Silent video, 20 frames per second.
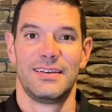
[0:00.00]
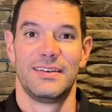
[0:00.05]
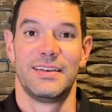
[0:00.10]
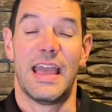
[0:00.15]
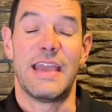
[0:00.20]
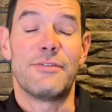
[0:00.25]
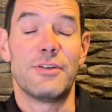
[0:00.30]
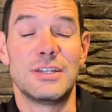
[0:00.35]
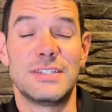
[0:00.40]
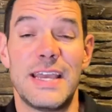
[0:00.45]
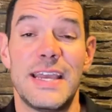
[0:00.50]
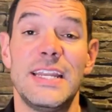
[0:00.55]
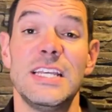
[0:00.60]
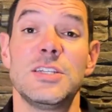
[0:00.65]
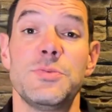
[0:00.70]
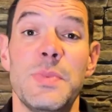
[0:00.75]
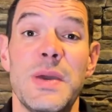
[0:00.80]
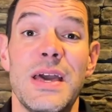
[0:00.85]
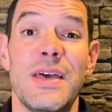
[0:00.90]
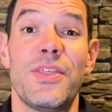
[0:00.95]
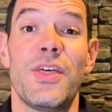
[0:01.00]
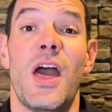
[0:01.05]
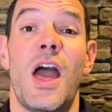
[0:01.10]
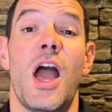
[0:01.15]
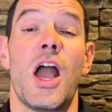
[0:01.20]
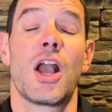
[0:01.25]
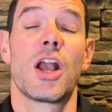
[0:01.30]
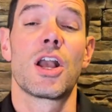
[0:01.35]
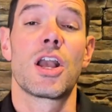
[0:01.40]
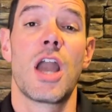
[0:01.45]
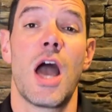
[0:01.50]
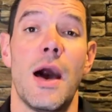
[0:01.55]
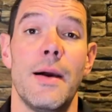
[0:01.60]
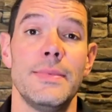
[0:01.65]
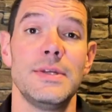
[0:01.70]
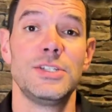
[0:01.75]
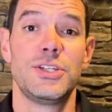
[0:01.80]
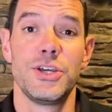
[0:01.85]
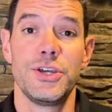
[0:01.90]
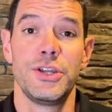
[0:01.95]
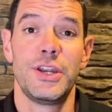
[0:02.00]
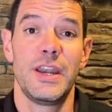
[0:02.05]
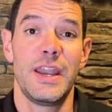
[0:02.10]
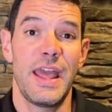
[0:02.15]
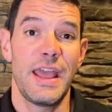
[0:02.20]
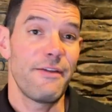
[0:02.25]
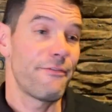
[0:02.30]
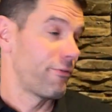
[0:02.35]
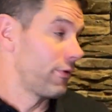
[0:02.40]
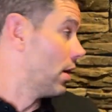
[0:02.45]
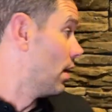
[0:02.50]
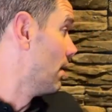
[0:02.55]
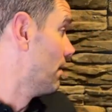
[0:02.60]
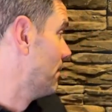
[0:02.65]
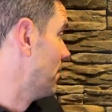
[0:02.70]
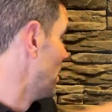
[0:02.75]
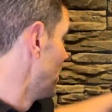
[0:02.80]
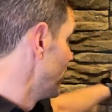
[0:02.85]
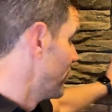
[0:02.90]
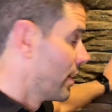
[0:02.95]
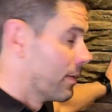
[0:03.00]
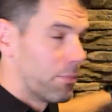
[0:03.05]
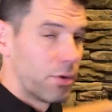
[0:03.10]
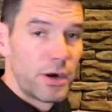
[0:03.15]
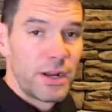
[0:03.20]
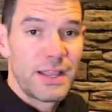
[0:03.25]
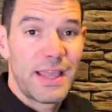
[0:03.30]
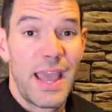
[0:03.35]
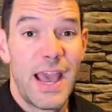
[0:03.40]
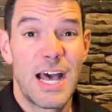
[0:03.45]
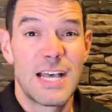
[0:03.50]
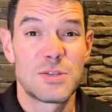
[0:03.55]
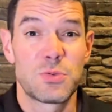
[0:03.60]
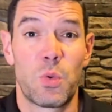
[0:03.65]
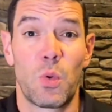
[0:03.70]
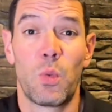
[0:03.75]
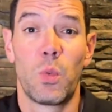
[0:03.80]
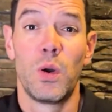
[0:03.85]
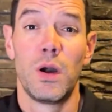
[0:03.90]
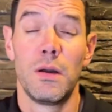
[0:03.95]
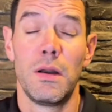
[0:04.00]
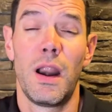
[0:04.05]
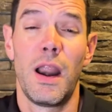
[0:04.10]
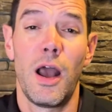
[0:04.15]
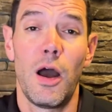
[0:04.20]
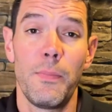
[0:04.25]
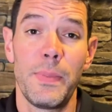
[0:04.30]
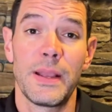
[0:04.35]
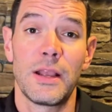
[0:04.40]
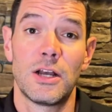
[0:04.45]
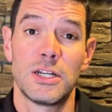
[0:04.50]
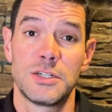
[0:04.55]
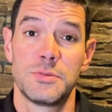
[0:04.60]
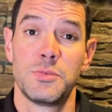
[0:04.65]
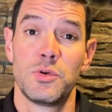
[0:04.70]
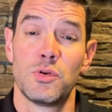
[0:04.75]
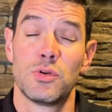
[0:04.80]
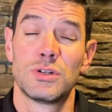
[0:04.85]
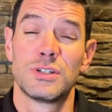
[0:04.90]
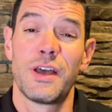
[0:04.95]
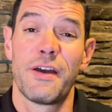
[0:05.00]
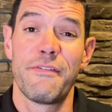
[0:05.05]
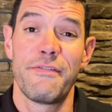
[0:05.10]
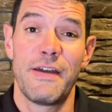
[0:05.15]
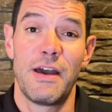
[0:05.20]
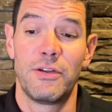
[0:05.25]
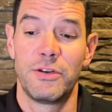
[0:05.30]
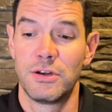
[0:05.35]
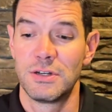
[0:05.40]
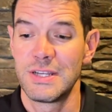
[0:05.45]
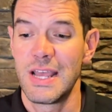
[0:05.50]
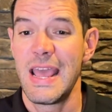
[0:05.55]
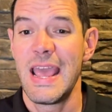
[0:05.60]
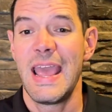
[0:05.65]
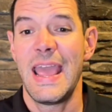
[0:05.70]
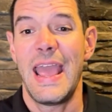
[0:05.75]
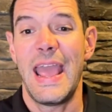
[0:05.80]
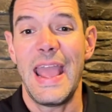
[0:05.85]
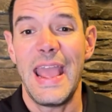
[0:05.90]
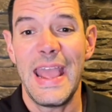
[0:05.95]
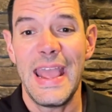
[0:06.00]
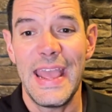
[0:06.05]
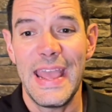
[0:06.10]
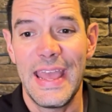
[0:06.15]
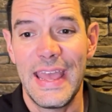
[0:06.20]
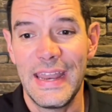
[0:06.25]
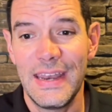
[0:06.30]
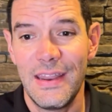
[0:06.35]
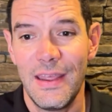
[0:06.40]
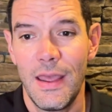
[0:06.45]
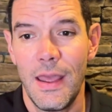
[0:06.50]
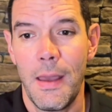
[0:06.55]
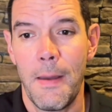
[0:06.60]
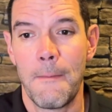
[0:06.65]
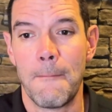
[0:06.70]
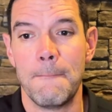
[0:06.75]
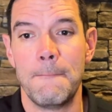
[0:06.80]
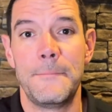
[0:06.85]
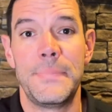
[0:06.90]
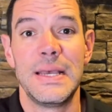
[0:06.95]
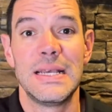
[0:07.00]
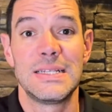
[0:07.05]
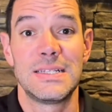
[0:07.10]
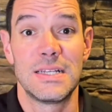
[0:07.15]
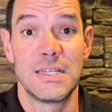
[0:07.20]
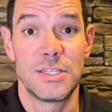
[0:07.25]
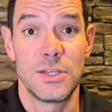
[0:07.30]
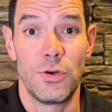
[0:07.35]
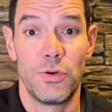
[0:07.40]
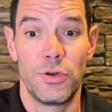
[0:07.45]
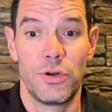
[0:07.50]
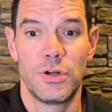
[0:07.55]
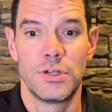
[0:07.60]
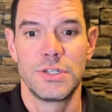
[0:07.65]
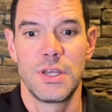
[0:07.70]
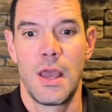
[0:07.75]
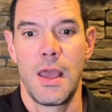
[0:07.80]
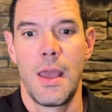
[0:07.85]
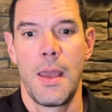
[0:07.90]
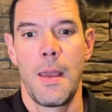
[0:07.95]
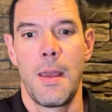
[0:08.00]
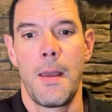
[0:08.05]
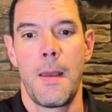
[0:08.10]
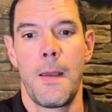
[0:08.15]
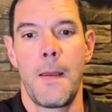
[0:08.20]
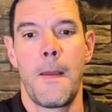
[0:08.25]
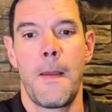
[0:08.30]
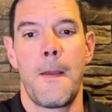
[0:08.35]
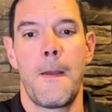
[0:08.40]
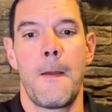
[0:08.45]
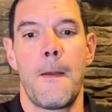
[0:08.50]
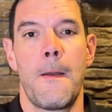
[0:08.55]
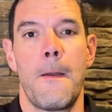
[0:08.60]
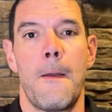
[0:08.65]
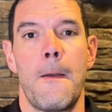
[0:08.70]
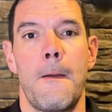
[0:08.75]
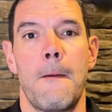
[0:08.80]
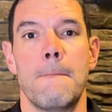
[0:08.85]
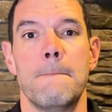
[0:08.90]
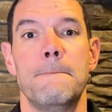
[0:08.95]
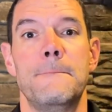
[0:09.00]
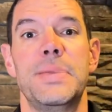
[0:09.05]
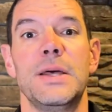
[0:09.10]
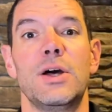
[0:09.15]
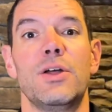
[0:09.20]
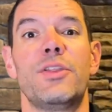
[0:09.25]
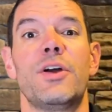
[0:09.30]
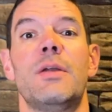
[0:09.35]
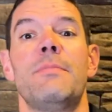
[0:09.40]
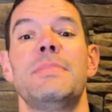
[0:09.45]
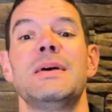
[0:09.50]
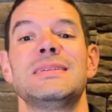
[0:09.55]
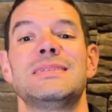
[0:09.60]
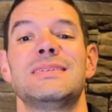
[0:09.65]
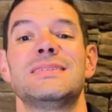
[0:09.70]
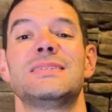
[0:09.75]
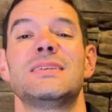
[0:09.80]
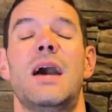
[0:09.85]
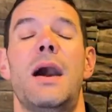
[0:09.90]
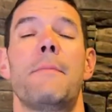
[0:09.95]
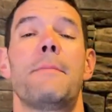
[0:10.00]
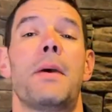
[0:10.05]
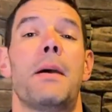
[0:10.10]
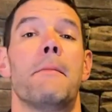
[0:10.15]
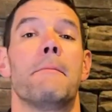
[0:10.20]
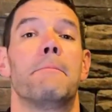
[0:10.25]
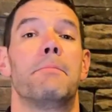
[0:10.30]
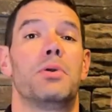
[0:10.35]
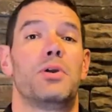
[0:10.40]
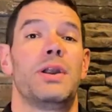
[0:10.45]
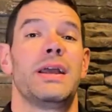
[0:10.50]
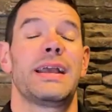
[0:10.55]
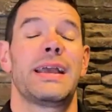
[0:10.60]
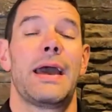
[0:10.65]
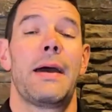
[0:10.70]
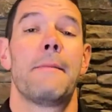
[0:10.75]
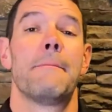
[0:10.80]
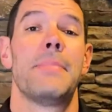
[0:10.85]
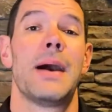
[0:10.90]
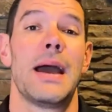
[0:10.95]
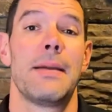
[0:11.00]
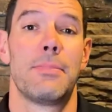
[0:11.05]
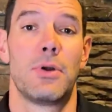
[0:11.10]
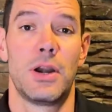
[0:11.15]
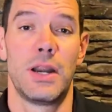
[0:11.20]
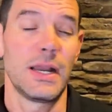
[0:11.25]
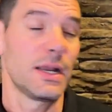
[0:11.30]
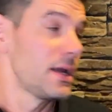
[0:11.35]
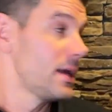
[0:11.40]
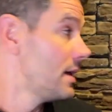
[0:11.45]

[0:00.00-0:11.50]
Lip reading: Hey friends, Andy Smith coming to you today from the Brick House, where we're helping entrepreneurs, founders, and business owners build their business up brick by brick